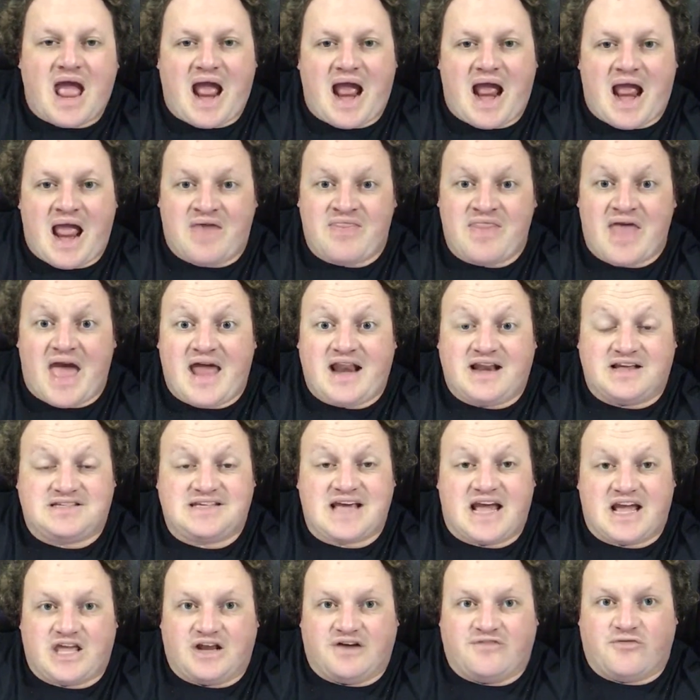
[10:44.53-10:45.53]
And that
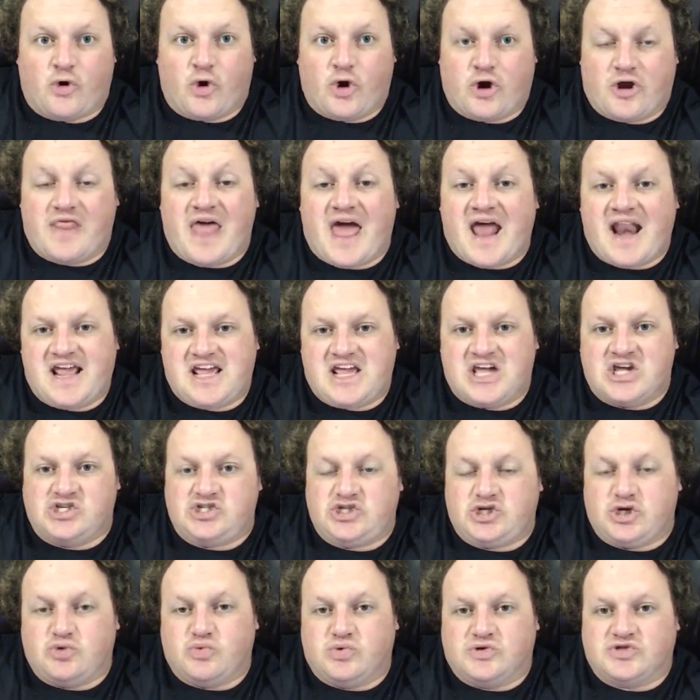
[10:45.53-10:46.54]
executive order that he
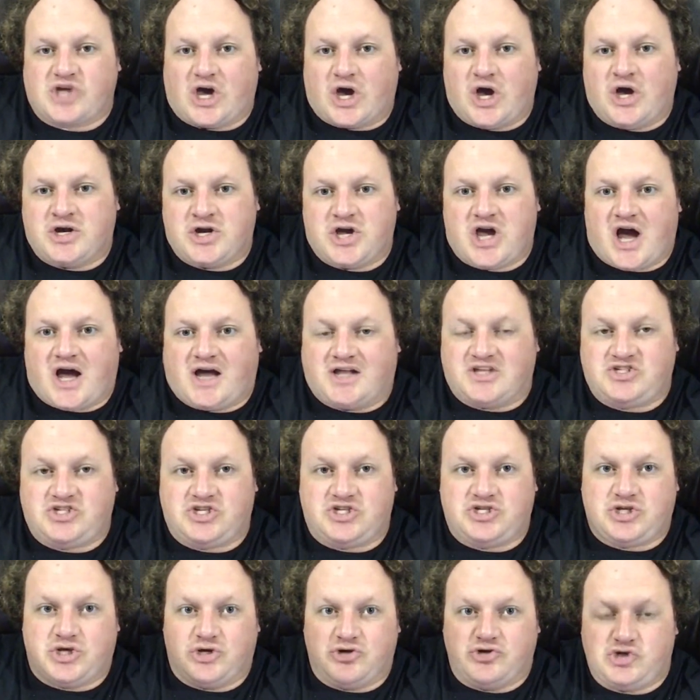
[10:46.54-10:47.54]
issued was
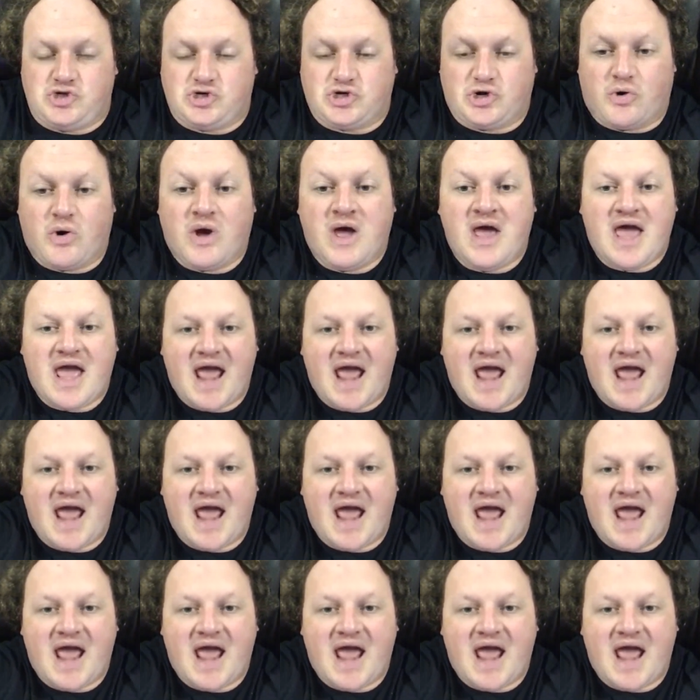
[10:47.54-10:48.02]
unconstitutional.